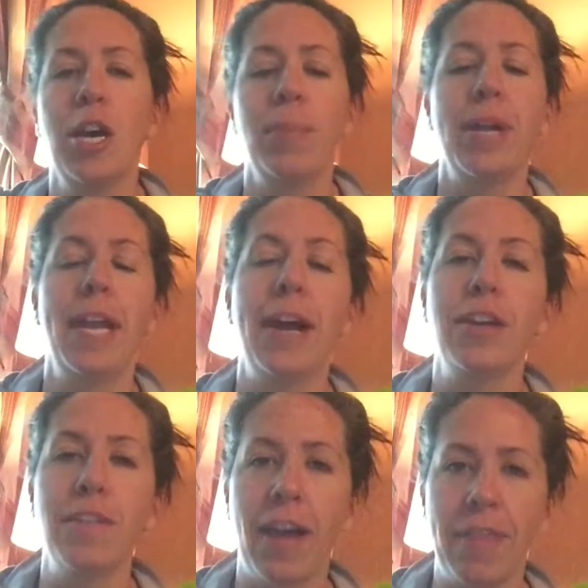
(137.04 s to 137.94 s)
But now
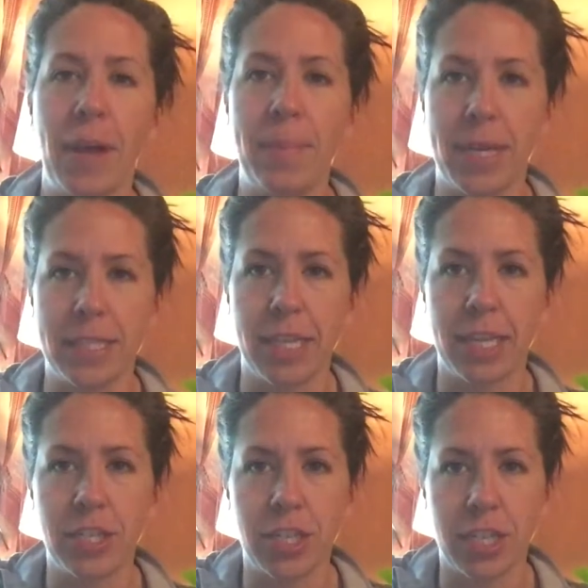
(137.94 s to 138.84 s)
you've had that basic
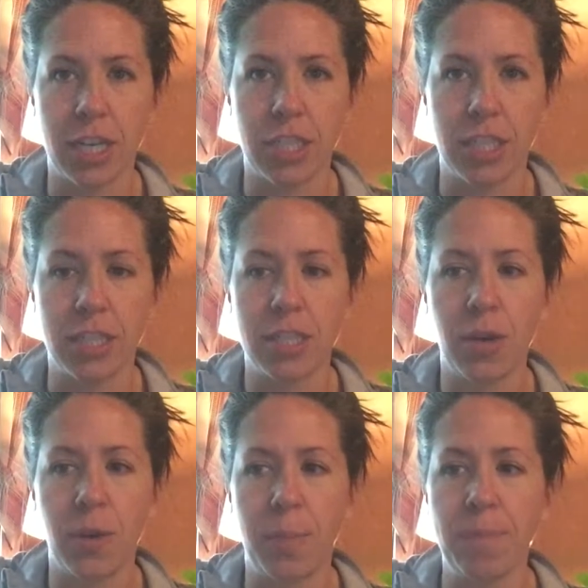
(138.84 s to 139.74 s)
introduction,
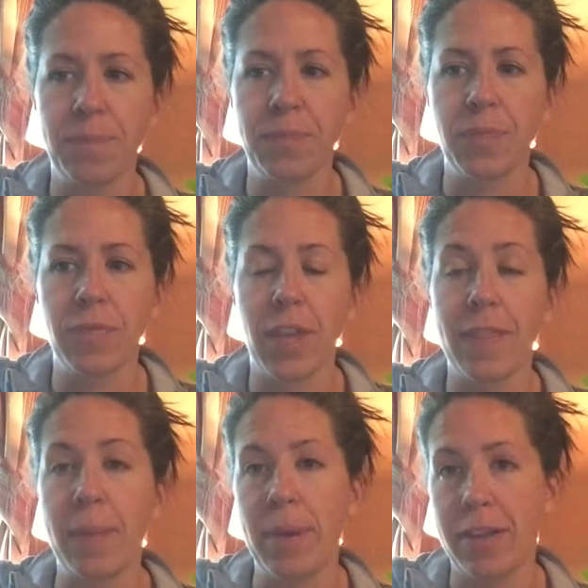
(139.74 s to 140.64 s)
so
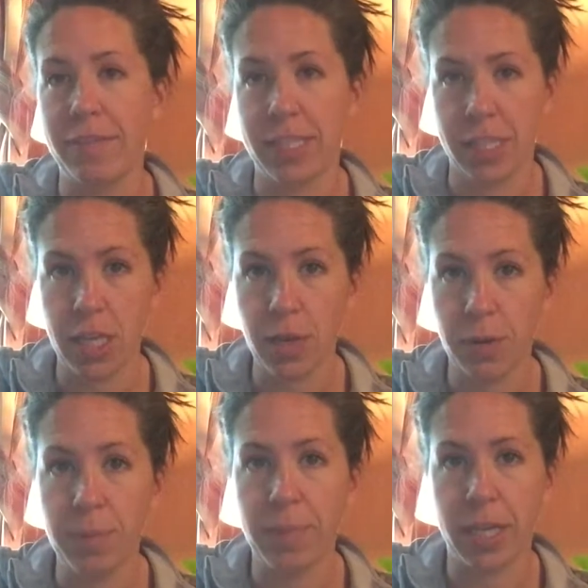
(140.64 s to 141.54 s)
that benefits
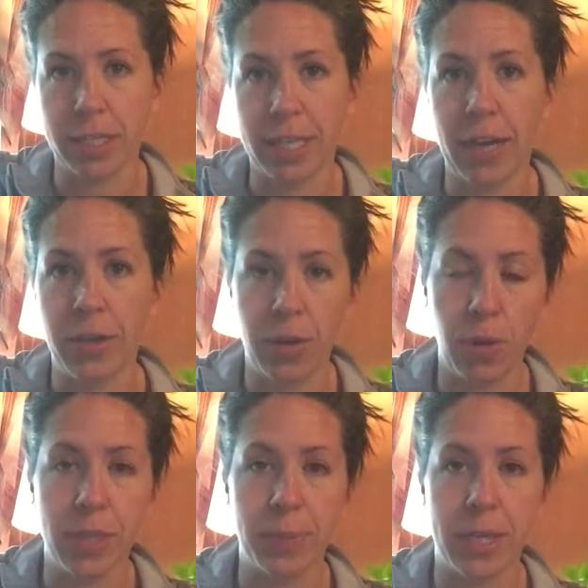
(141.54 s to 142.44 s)
you because now you
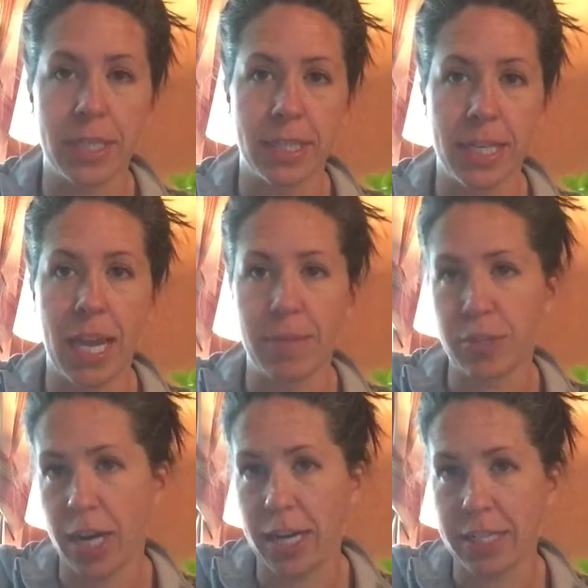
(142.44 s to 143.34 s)
know this person's name.
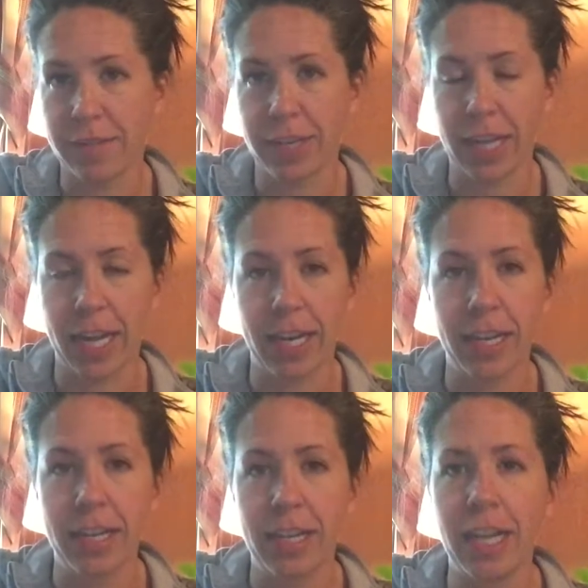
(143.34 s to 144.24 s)
Try not to forget it.
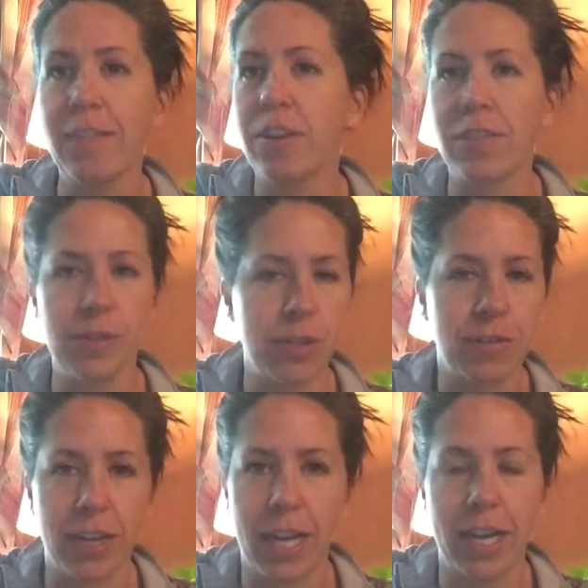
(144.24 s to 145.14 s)
Even if you do
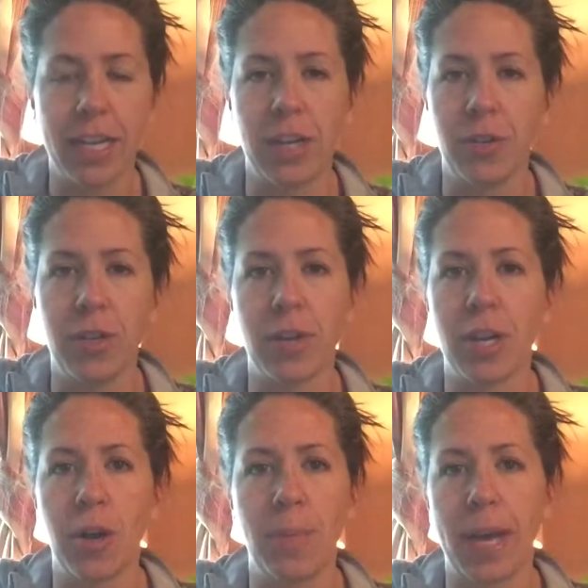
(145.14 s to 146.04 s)
forget it, you
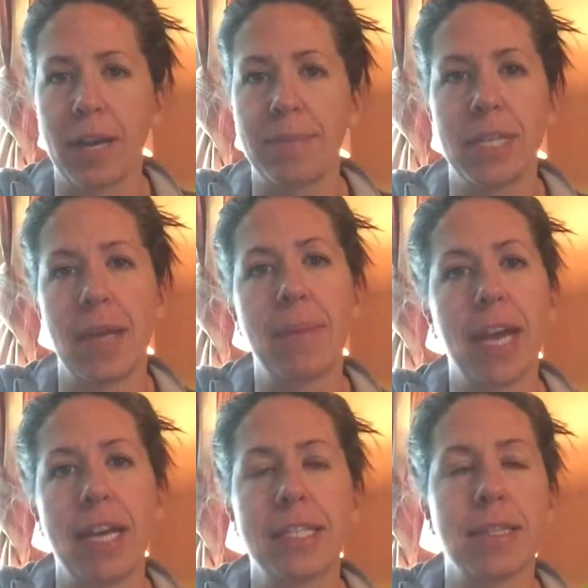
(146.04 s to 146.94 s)
can go back up to them
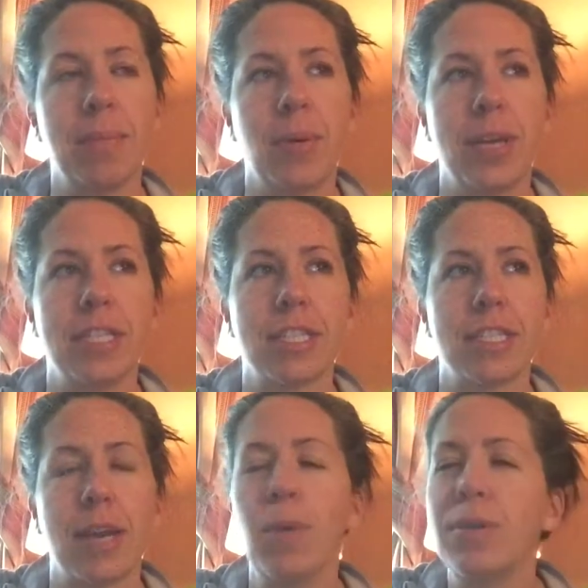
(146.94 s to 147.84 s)
again at some point and
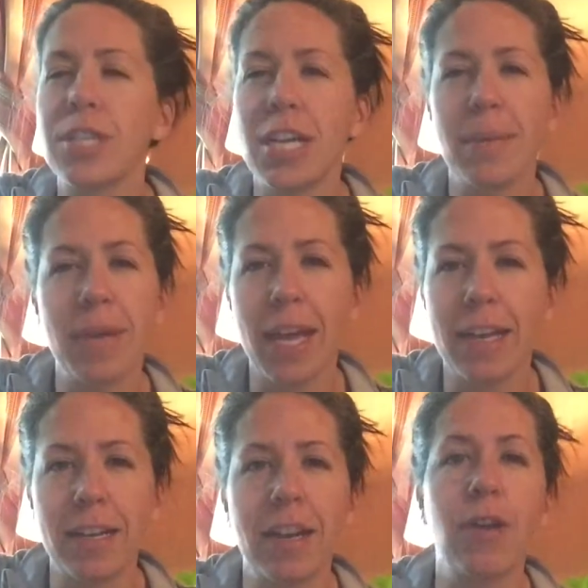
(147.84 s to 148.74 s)
just say, "What was your name
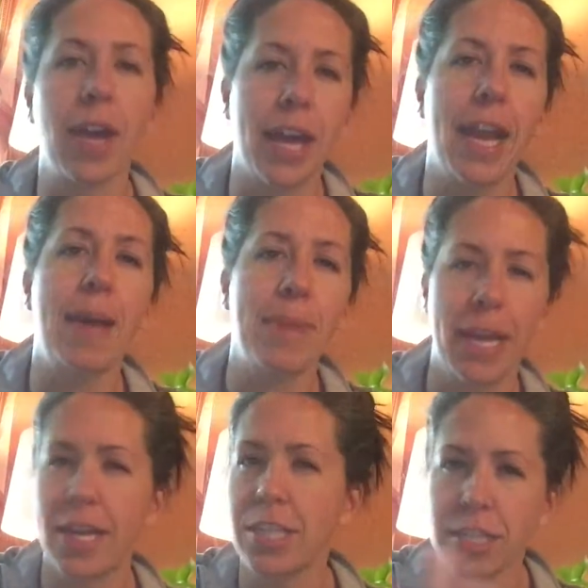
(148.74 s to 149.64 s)
again?" "Okay, and I'm
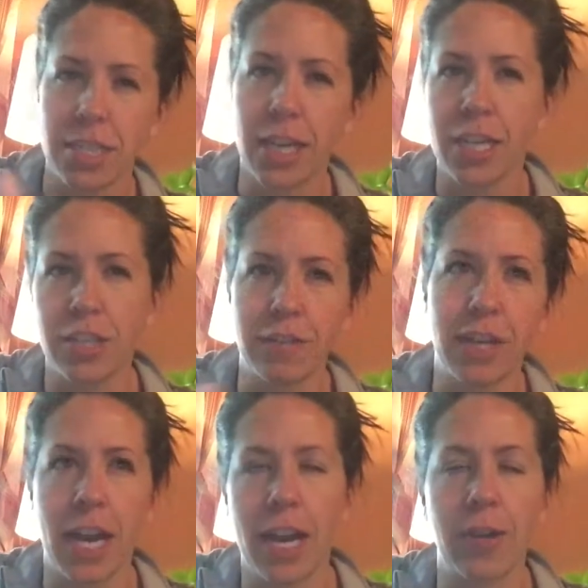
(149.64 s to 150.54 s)
Anna," just in case you
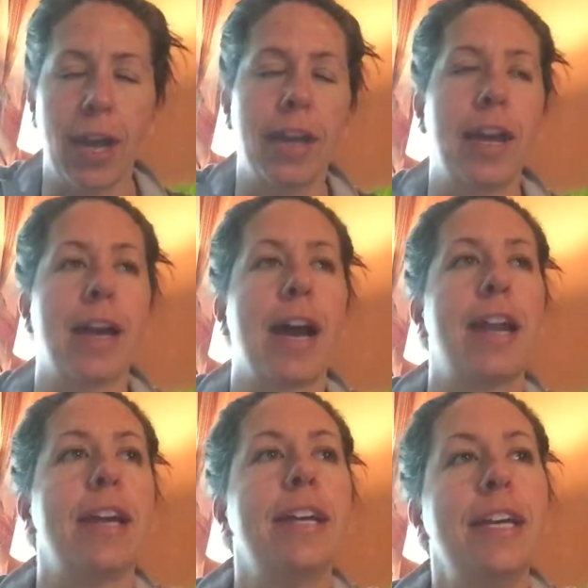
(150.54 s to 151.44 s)
forgot. "Okay, yeah, got
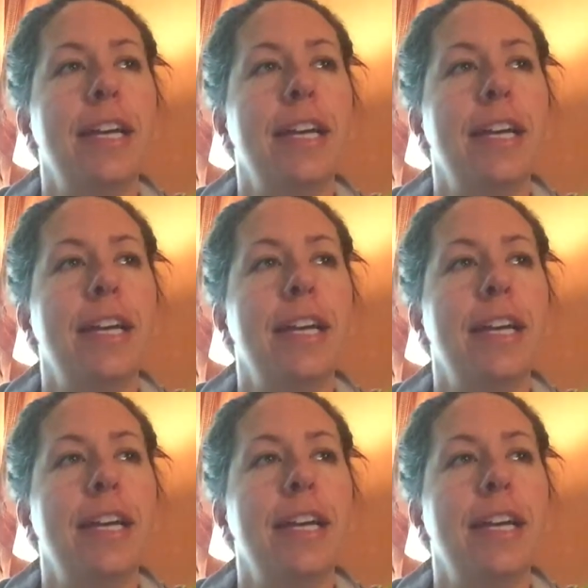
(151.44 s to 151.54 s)
it."